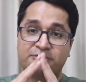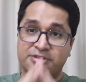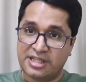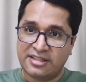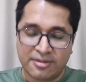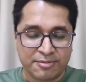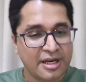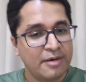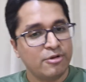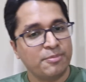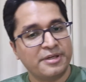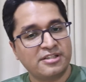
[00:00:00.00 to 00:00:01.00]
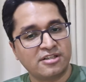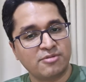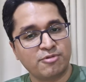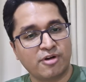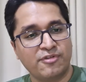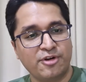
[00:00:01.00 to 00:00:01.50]
stay subscribed to the paycheck to
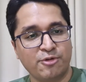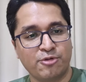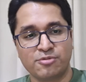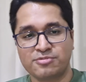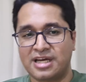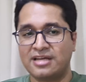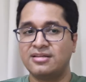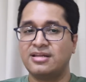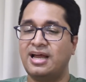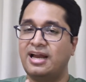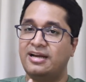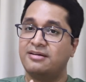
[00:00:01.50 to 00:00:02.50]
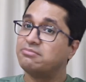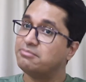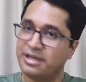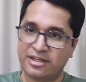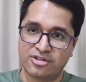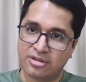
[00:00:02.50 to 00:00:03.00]
profit youtube channel and
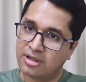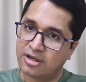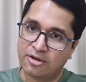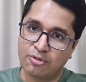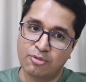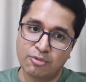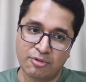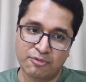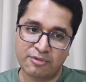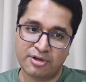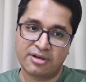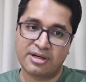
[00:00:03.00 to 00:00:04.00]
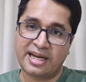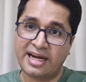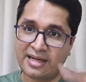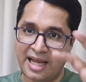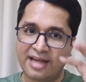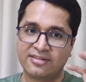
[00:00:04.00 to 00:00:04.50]
make sure that you
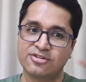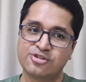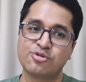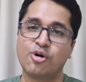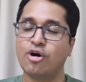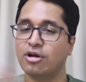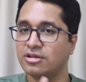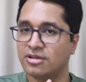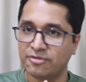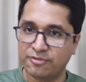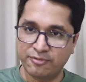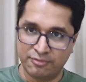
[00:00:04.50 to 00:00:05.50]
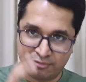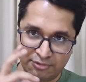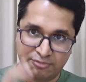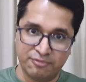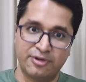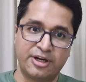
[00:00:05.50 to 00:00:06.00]
get access to all the
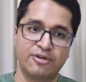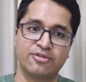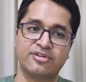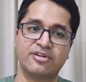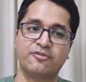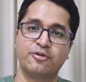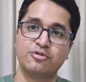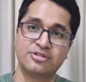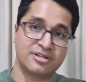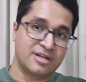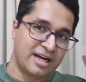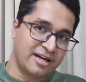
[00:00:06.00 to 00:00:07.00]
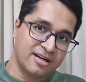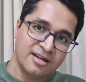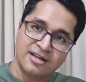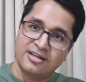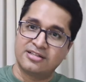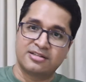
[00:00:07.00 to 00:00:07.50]
videos in the future and
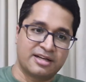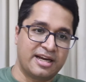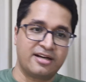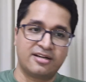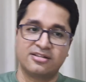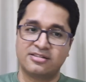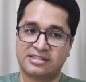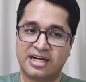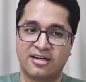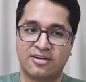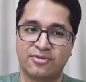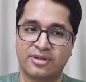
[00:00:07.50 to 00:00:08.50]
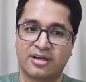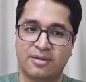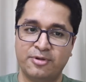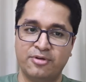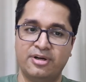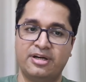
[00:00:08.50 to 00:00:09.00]
get started with the
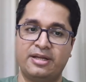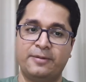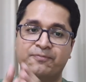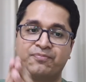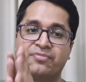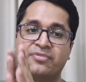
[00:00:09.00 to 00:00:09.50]
community